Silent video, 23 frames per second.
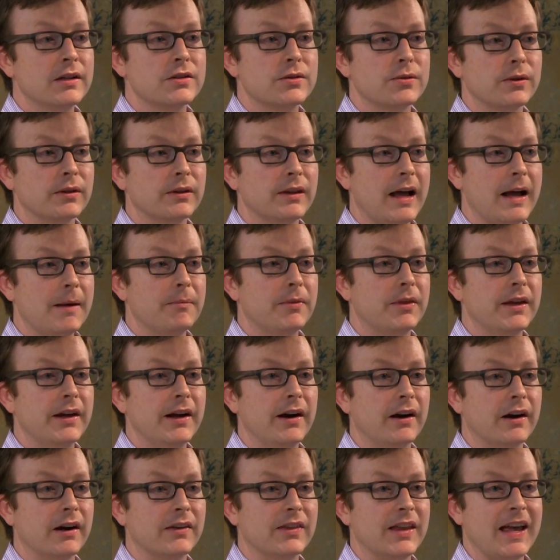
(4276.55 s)
to a lab
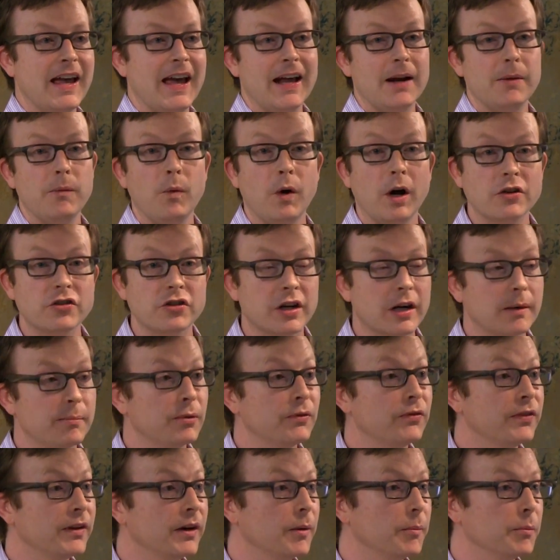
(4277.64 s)
there, and they had him watch a couple
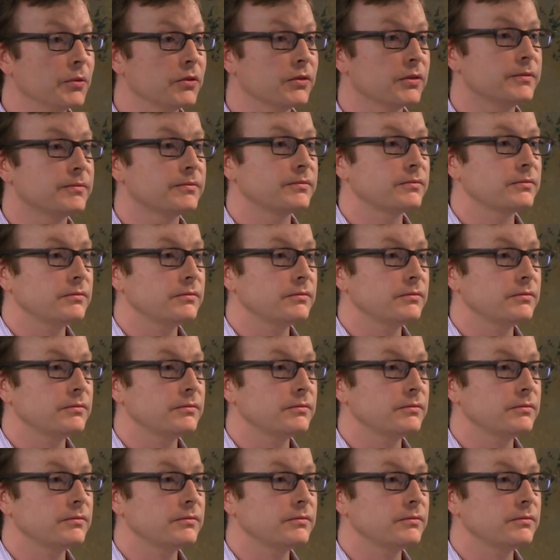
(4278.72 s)
films.